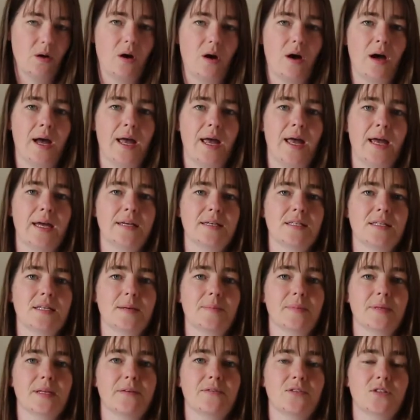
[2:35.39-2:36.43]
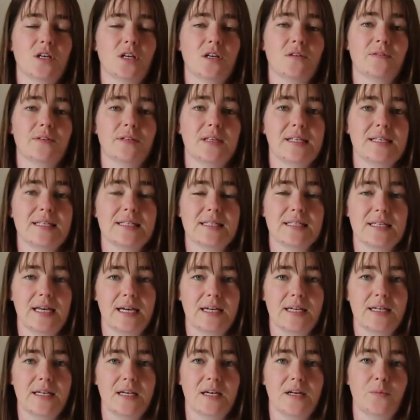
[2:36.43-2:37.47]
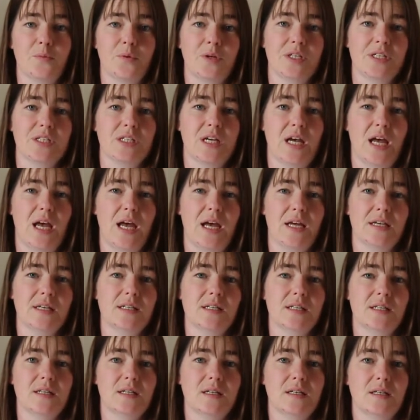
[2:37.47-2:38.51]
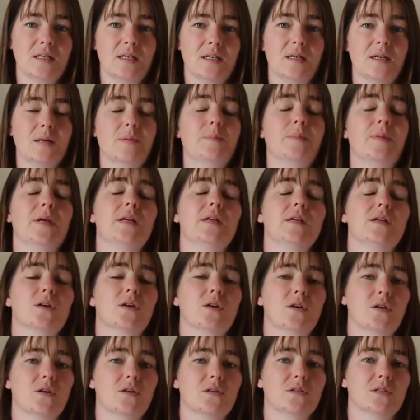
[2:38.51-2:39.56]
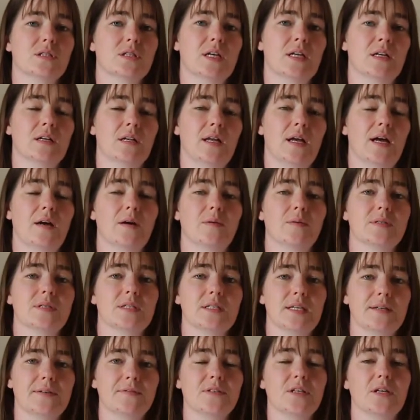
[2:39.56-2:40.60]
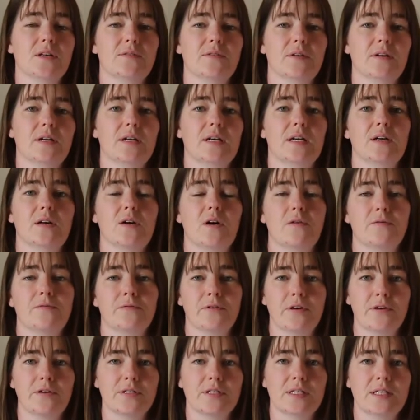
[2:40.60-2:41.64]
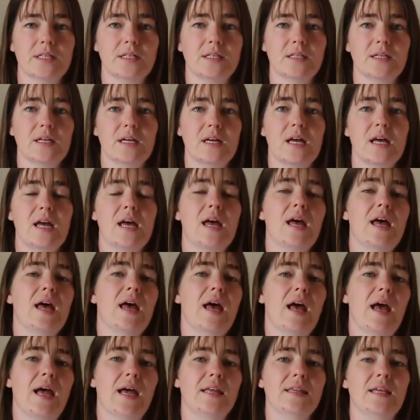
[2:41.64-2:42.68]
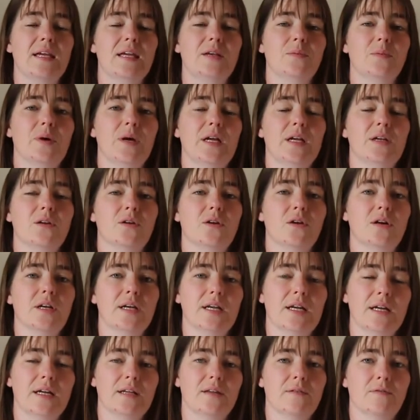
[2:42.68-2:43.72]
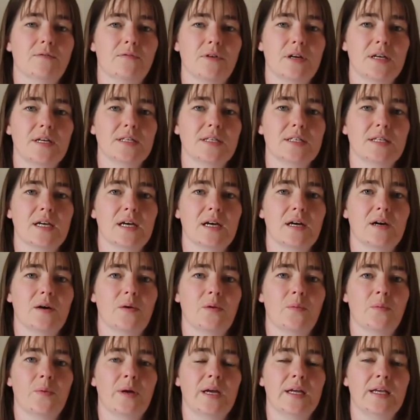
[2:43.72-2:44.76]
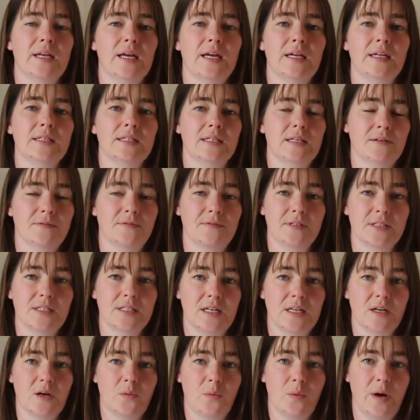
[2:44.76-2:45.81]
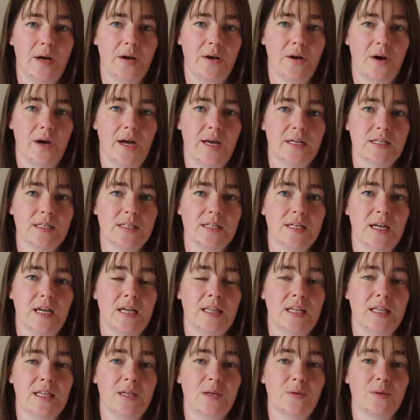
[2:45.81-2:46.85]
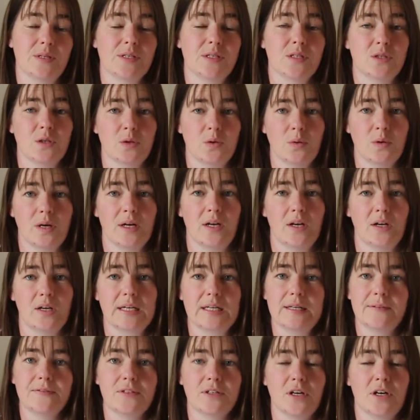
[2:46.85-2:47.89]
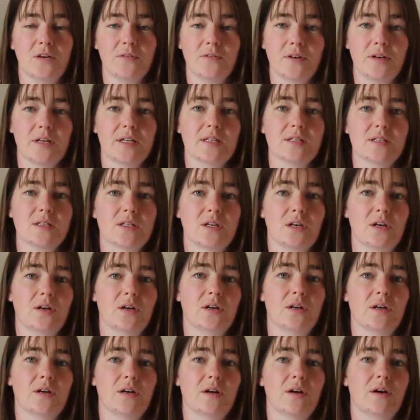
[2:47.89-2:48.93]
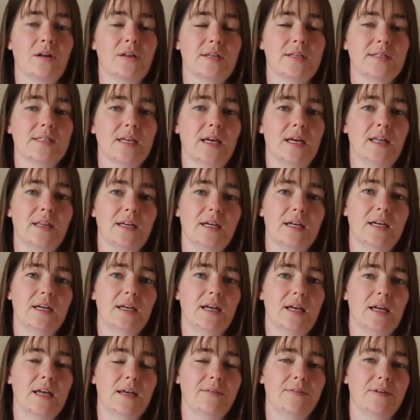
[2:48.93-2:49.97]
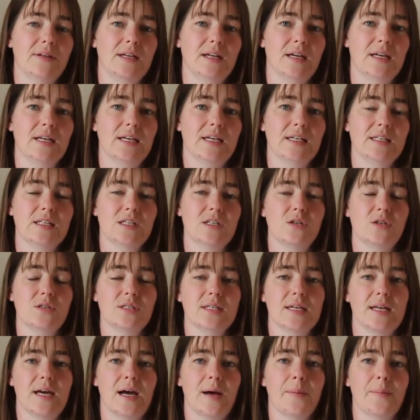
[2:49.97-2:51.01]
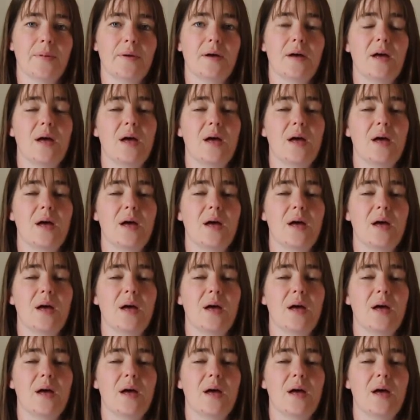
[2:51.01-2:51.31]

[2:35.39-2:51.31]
I had some leftover lasagna which had been cooked and it was left over and it got frozen, and then we got it out of the freezer. We had eaten it for dinner one night and then there was still a lot left over, and so on this other evening I needed to use it up,